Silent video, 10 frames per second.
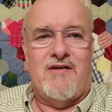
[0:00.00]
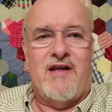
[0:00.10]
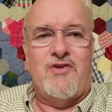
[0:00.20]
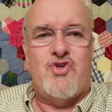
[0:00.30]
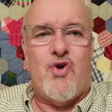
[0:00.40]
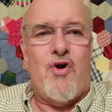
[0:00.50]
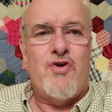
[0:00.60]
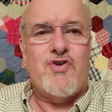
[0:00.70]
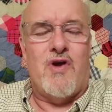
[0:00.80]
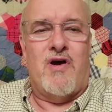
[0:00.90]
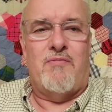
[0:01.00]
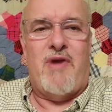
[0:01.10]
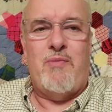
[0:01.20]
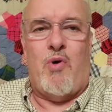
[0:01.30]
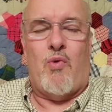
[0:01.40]
in church.
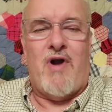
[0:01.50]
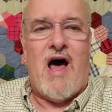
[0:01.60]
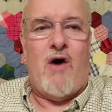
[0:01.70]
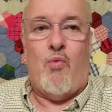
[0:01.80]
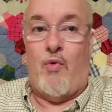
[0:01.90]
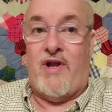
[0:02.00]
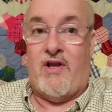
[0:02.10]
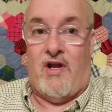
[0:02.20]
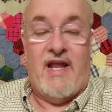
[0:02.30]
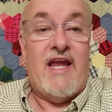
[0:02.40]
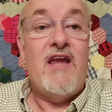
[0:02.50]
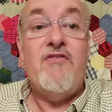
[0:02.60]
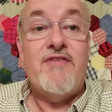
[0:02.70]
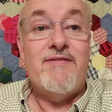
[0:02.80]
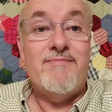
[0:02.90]
people were not wanting to
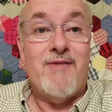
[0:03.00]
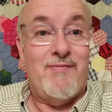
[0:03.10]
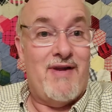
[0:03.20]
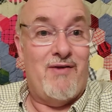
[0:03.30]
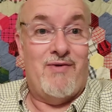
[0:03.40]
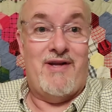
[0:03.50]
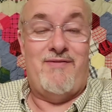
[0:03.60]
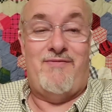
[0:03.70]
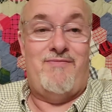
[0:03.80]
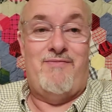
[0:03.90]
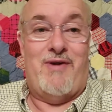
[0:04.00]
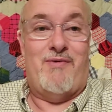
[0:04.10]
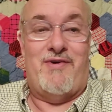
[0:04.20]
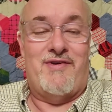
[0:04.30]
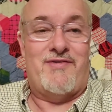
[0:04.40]
leave. I mean, we, we
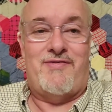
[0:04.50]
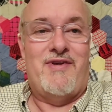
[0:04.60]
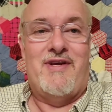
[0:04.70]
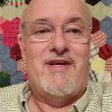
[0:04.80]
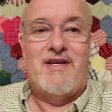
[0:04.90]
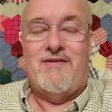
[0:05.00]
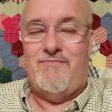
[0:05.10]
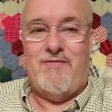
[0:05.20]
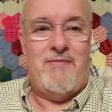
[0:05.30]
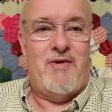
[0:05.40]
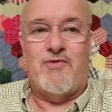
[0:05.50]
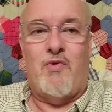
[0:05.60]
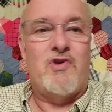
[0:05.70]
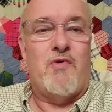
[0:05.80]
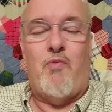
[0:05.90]
were just, I mean, it was,
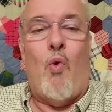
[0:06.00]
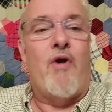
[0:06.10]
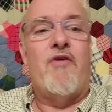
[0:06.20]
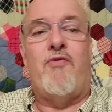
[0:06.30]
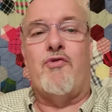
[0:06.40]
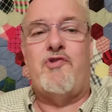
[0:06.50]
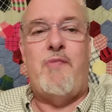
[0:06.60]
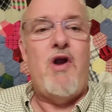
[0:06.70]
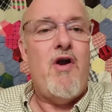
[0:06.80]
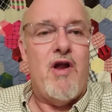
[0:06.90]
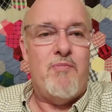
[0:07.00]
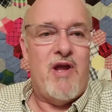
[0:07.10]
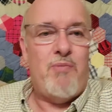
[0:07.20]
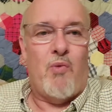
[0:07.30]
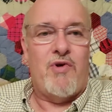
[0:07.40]
it was a wonderful spirit.
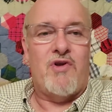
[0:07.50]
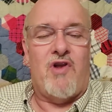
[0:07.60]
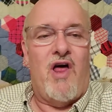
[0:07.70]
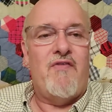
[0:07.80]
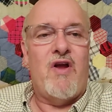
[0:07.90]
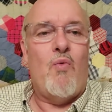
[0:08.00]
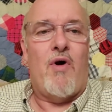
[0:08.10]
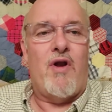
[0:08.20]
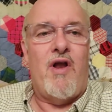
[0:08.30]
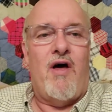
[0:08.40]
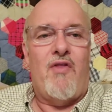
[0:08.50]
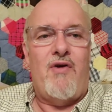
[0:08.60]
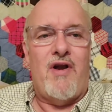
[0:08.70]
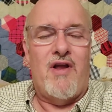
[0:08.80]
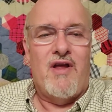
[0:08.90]
People were just loving one
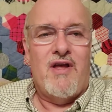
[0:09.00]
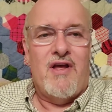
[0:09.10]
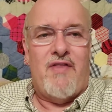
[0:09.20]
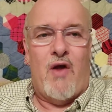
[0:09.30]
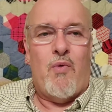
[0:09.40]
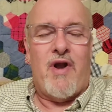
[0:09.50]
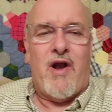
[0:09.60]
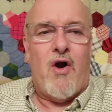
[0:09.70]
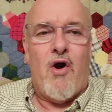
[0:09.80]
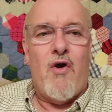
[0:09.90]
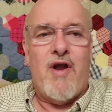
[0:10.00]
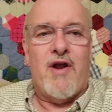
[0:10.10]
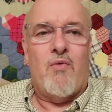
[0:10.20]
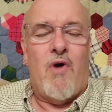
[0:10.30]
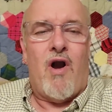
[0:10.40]
another and they weren't in a hurry
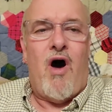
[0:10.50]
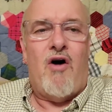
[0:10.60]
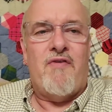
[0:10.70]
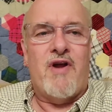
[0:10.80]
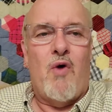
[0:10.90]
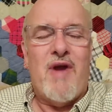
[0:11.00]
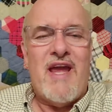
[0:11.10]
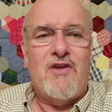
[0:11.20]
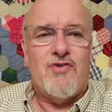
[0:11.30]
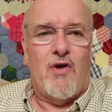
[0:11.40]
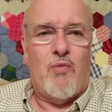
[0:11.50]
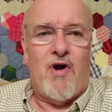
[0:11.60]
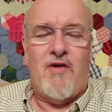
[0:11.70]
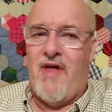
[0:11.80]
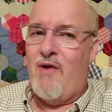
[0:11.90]
to run off and go eat
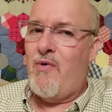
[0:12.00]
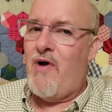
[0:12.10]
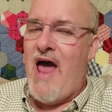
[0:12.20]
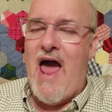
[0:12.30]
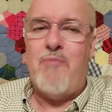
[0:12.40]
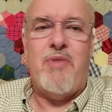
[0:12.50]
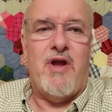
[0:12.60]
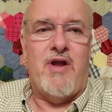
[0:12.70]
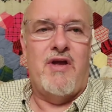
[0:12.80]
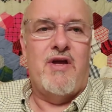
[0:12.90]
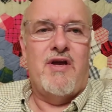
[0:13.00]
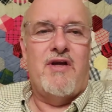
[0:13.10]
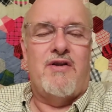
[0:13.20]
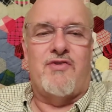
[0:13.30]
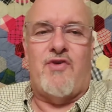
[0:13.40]
somewhere. They were happy
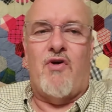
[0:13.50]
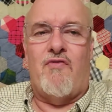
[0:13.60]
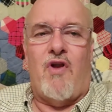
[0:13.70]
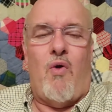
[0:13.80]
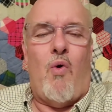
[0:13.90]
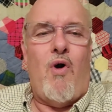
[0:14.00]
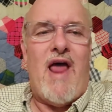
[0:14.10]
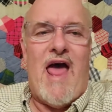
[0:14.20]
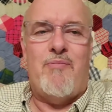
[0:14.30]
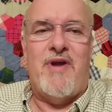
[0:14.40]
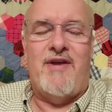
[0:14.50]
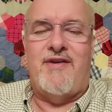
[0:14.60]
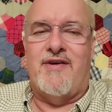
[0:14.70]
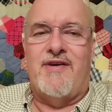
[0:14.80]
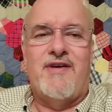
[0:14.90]
to serve the Lord, happy
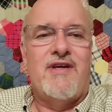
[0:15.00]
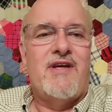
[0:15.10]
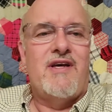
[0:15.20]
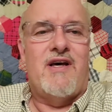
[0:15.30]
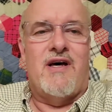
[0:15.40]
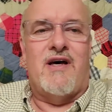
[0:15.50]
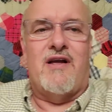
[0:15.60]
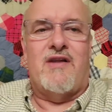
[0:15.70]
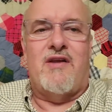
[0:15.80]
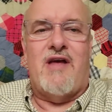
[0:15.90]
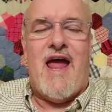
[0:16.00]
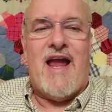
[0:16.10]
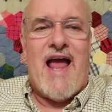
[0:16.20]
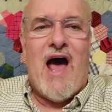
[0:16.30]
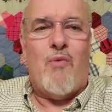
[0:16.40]
to, uh, to
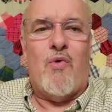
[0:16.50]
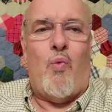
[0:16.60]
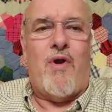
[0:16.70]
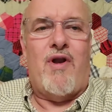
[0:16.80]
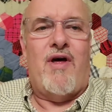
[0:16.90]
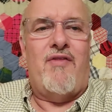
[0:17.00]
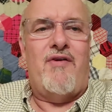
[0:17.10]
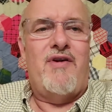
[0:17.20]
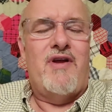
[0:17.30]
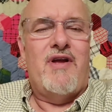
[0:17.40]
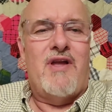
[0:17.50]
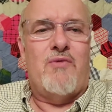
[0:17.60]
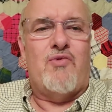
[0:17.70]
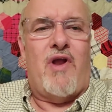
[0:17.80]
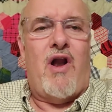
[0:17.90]
hang out with one another.
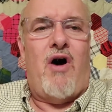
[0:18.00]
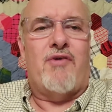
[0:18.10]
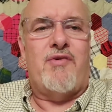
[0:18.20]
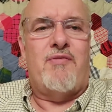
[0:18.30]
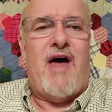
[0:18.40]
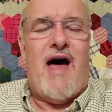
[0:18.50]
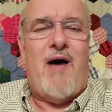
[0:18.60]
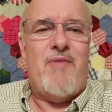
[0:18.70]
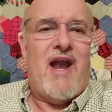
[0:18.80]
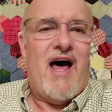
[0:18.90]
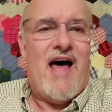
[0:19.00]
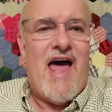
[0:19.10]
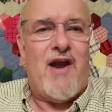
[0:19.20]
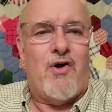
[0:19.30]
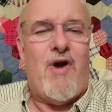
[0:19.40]
It was really an awesome time. Then I
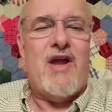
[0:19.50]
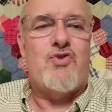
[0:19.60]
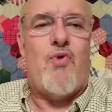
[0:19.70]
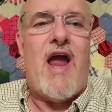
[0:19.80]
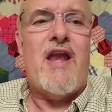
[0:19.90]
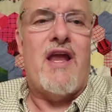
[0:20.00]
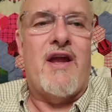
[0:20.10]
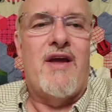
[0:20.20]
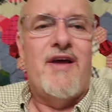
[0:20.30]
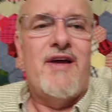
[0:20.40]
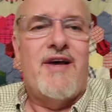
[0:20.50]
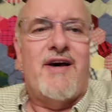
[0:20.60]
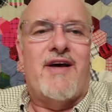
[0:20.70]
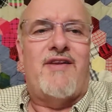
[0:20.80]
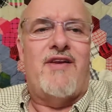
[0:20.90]
had a great training
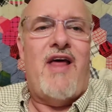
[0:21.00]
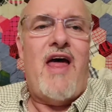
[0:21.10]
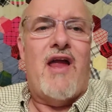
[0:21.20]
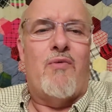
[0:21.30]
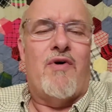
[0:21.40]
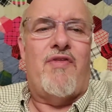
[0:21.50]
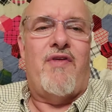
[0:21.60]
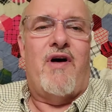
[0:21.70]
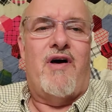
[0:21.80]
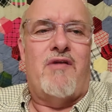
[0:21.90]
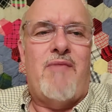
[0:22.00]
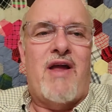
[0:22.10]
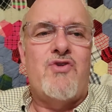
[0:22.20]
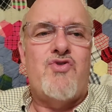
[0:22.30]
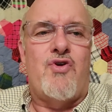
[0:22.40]
uh, today with uh, my
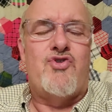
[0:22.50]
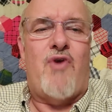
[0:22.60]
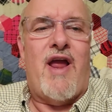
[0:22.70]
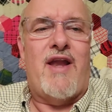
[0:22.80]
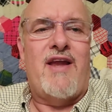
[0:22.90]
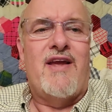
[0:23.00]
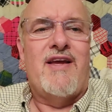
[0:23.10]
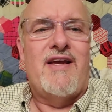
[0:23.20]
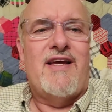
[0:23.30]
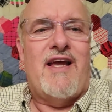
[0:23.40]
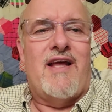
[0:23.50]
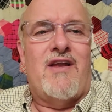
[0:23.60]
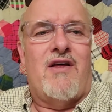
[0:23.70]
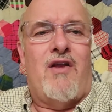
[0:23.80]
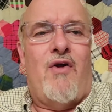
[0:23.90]
insurance training
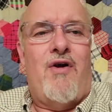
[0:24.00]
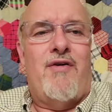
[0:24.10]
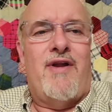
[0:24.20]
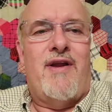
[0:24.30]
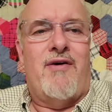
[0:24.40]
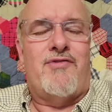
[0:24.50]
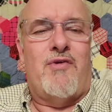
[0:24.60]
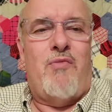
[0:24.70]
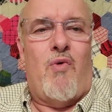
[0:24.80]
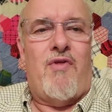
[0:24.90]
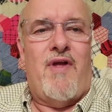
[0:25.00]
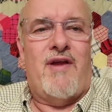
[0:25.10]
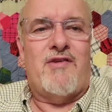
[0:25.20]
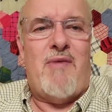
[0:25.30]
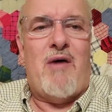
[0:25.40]
and uh, learned, you know, some more
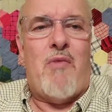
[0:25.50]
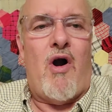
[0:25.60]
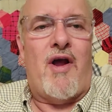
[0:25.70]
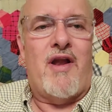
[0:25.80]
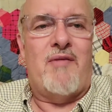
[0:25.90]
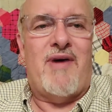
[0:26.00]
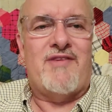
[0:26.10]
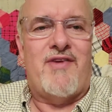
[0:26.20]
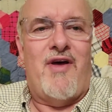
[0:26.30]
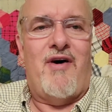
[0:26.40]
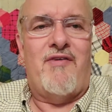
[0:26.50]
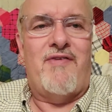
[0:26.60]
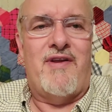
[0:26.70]
things about marketing myself